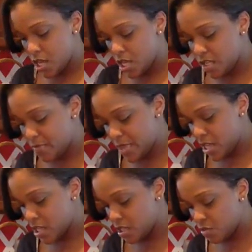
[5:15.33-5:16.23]
it's
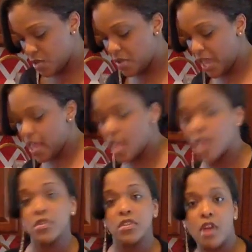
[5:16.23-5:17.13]
been since we were like
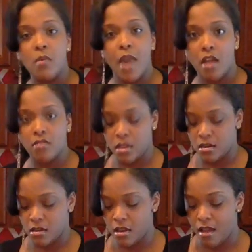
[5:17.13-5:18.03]
able to go out
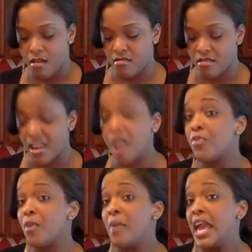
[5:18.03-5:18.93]
and And I
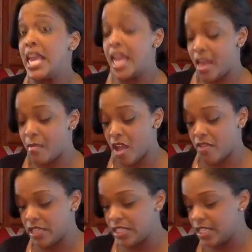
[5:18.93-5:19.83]
bought my A game. I
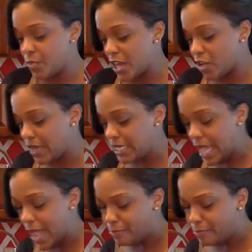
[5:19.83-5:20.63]
really did. We had a great time.